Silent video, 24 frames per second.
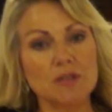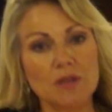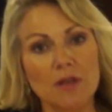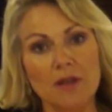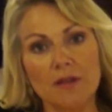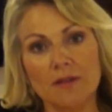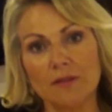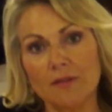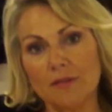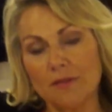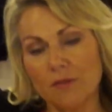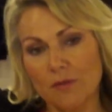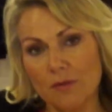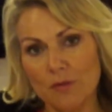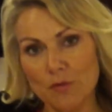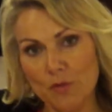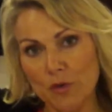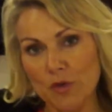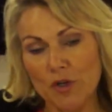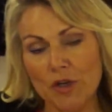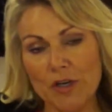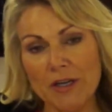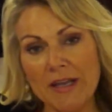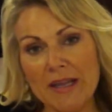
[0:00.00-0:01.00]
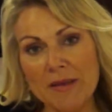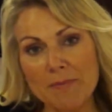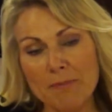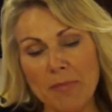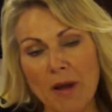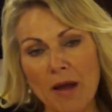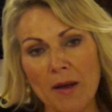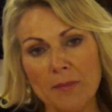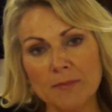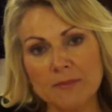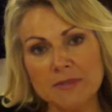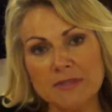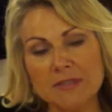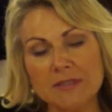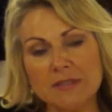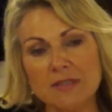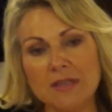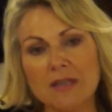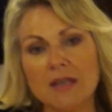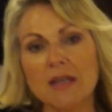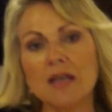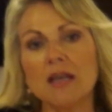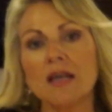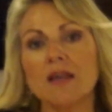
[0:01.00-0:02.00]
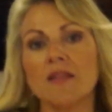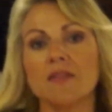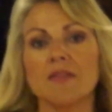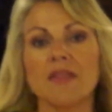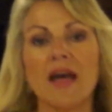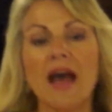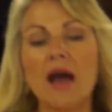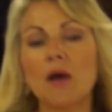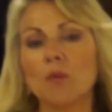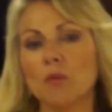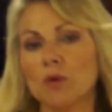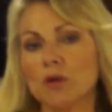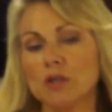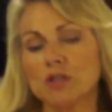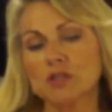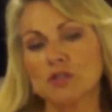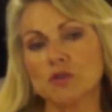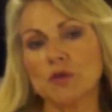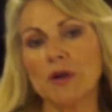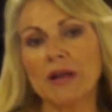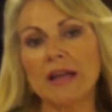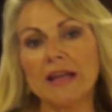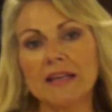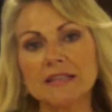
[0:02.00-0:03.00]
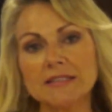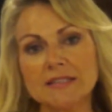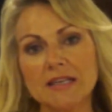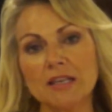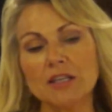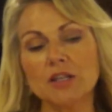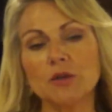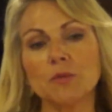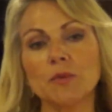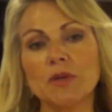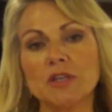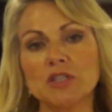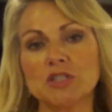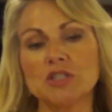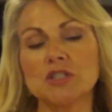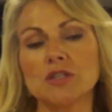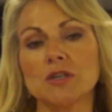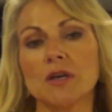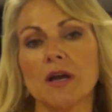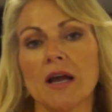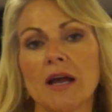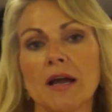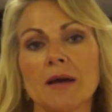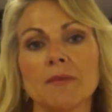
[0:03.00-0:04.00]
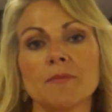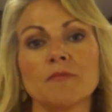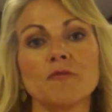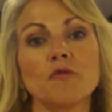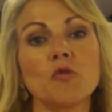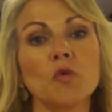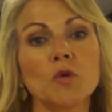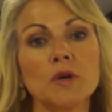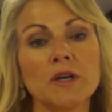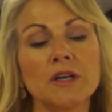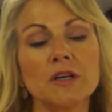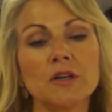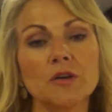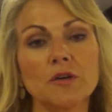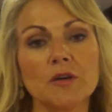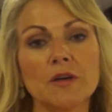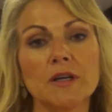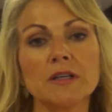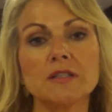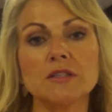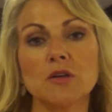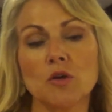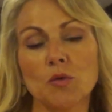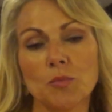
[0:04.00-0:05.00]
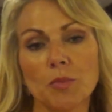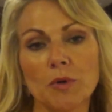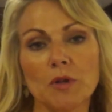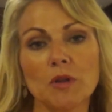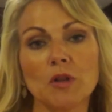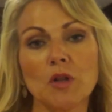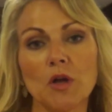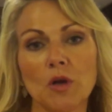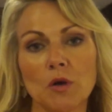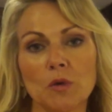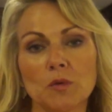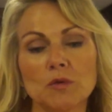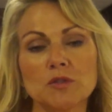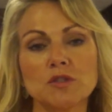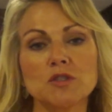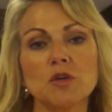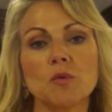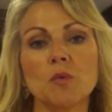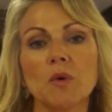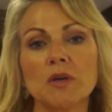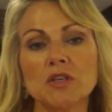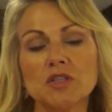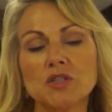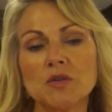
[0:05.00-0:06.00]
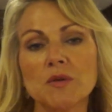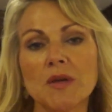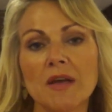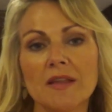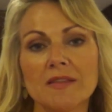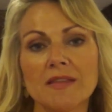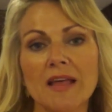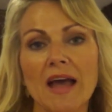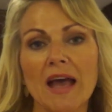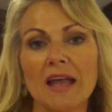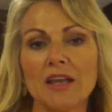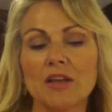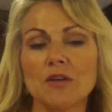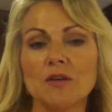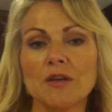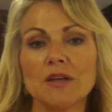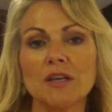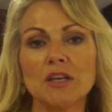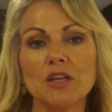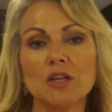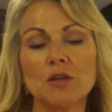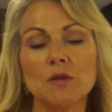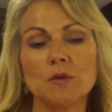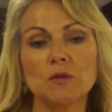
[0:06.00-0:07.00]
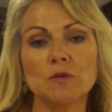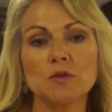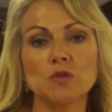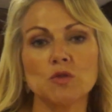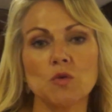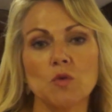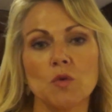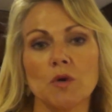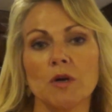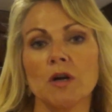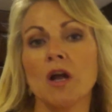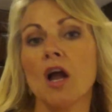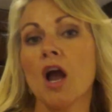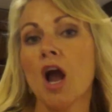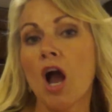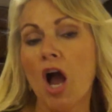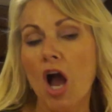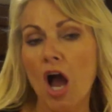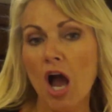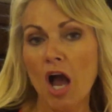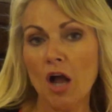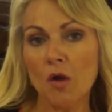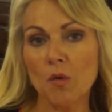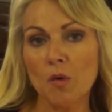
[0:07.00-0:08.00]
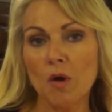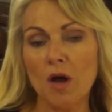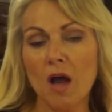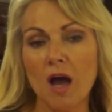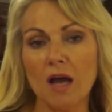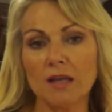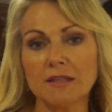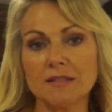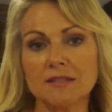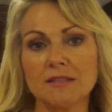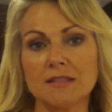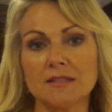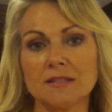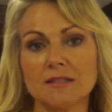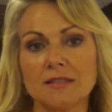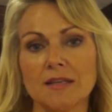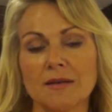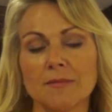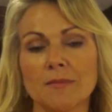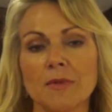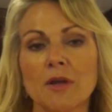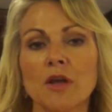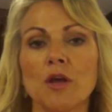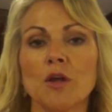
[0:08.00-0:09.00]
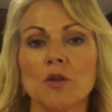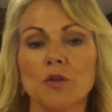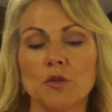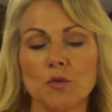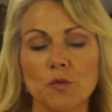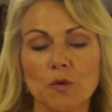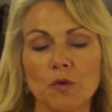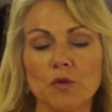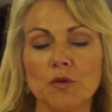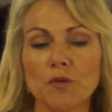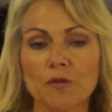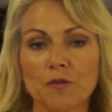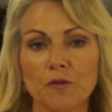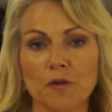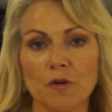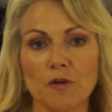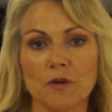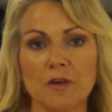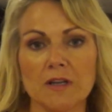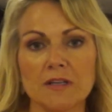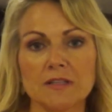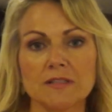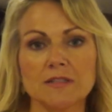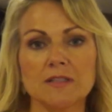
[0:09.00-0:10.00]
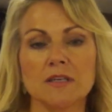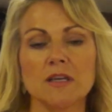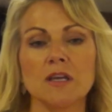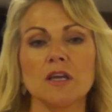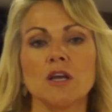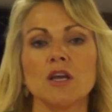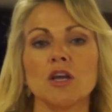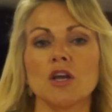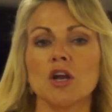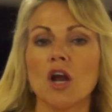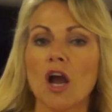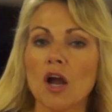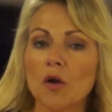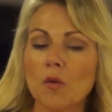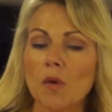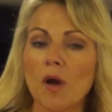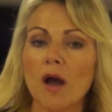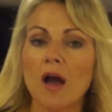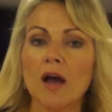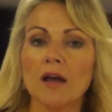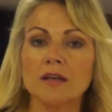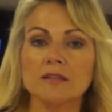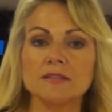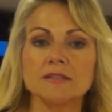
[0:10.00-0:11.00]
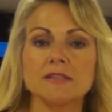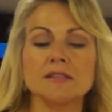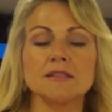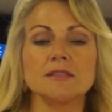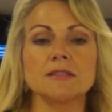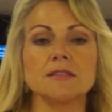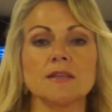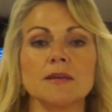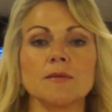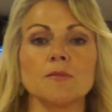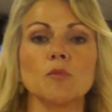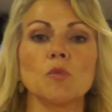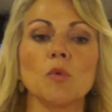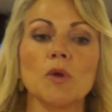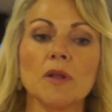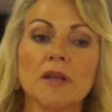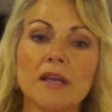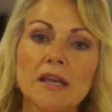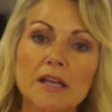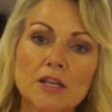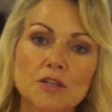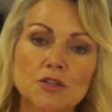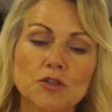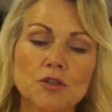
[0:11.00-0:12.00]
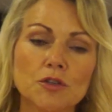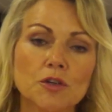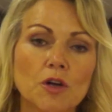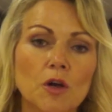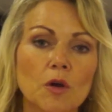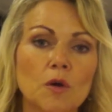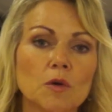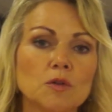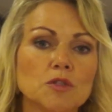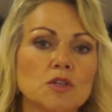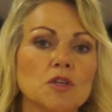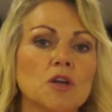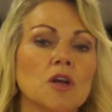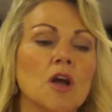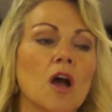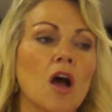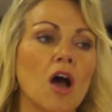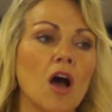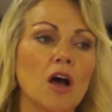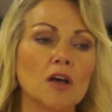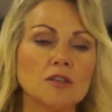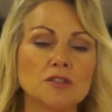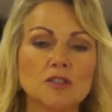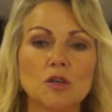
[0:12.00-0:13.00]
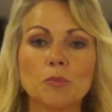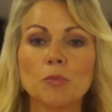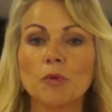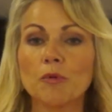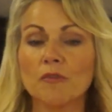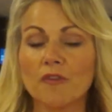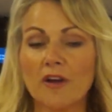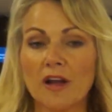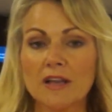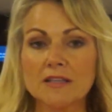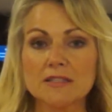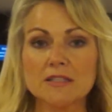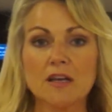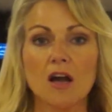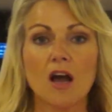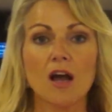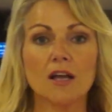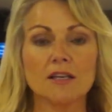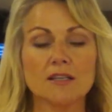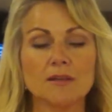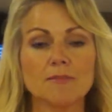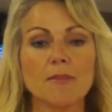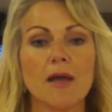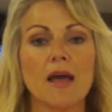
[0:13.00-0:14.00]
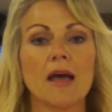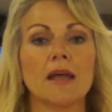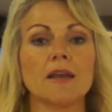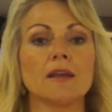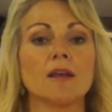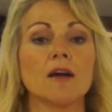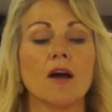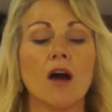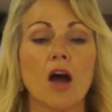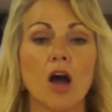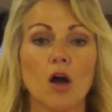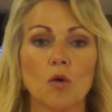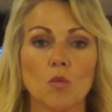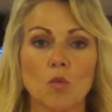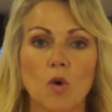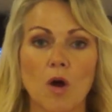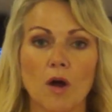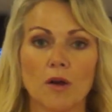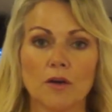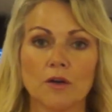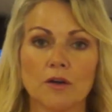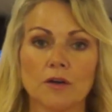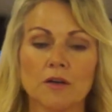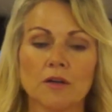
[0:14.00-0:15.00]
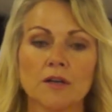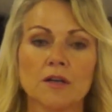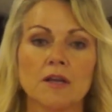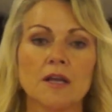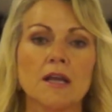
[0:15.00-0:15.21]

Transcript: through your heat pumps. That works great until you reach 40 degrees or below. So once you hit that, you need to use your Aqua Hot system through your furnace. Your Aqua Hot system will heat your coach, also provides the on-demand hot water.